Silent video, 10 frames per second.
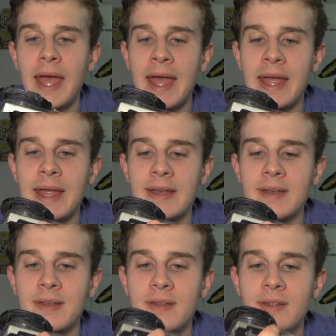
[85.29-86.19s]

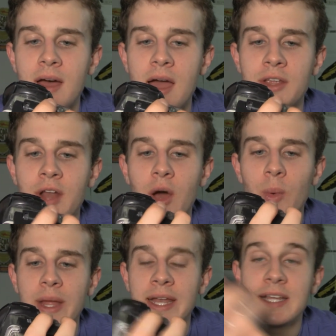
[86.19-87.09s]
And you
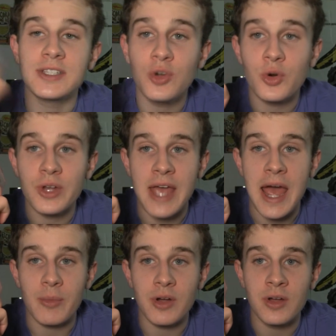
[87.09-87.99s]
know, it is an older
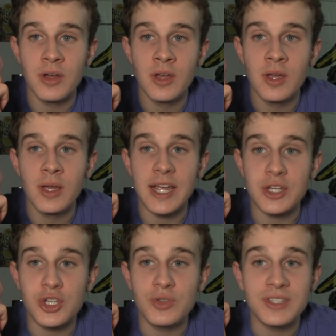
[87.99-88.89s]
camera.
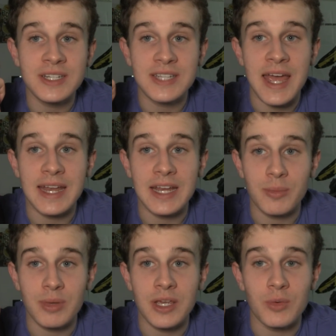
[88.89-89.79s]
It shoots in
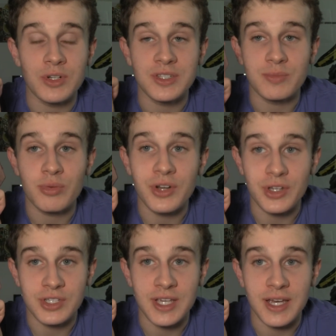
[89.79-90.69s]
1080p, which is
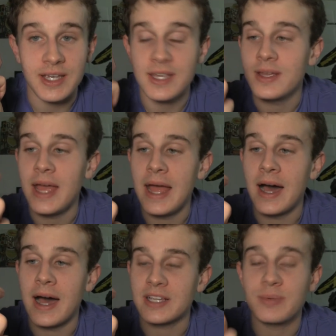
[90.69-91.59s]
pretty sick,
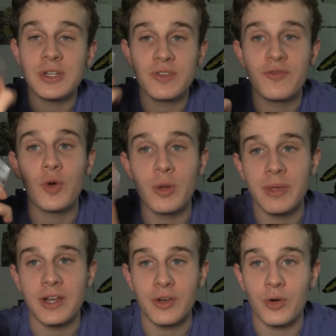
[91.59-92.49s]
especially for
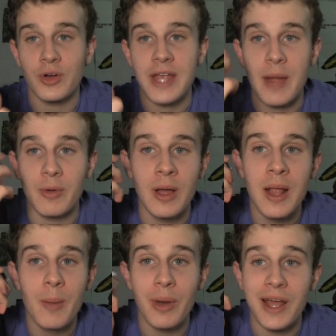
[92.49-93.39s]
being an older camera.
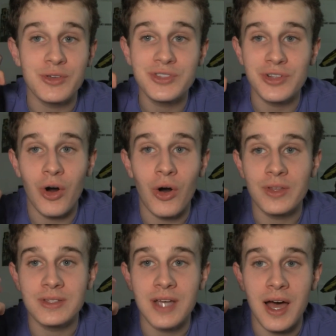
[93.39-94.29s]
But I use it all
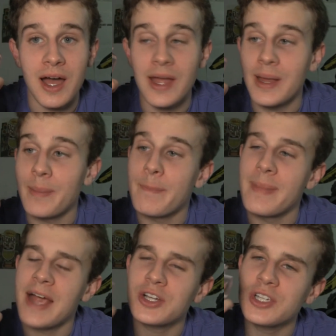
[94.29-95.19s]
the
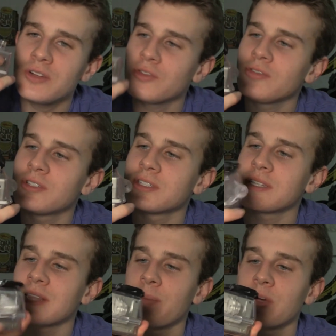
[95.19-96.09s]
time. Actually, I don't use this
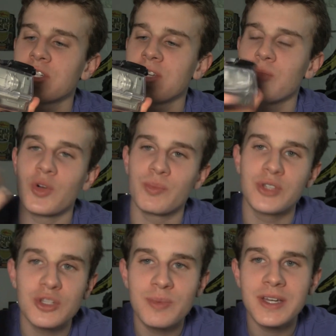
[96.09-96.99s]
thing that much anymore,
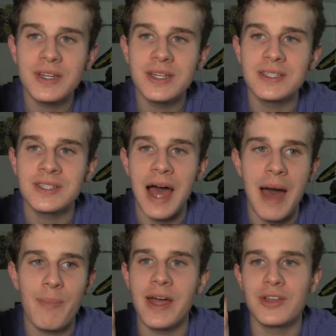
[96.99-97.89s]
just because
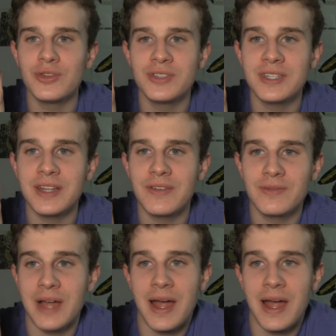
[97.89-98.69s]
I'm not using it.